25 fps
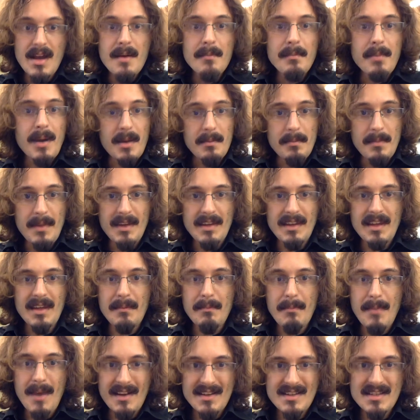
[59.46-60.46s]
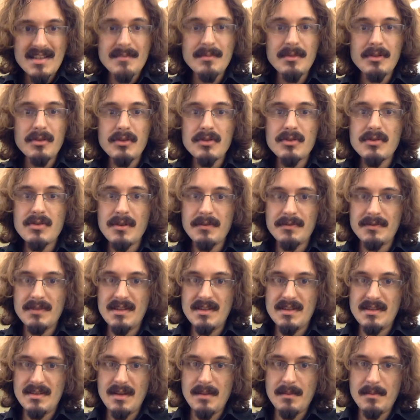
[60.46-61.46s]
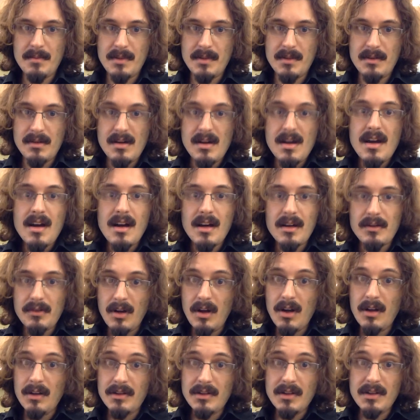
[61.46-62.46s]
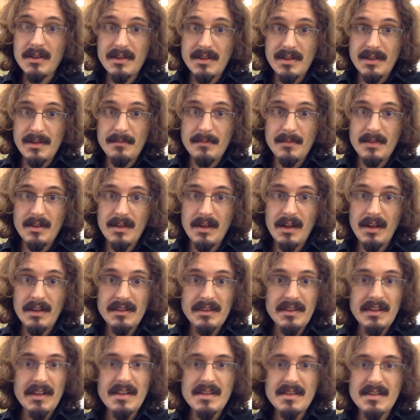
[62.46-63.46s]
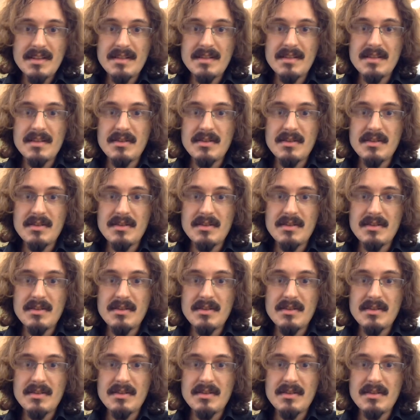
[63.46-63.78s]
By making maximal use of this number, our algorithm characterizes the